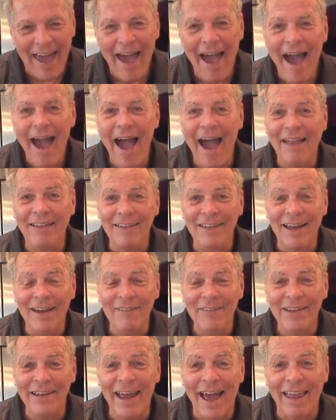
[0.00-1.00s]
I
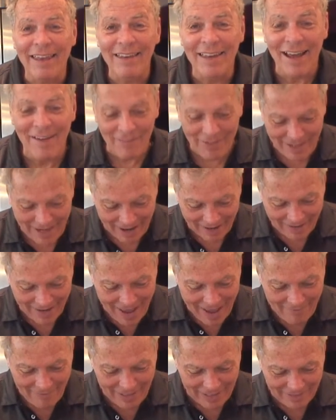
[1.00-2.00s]
love it. I love it. I
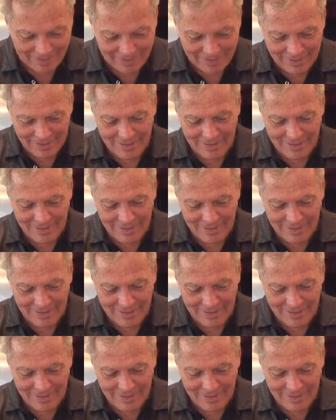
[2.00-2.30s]
love it.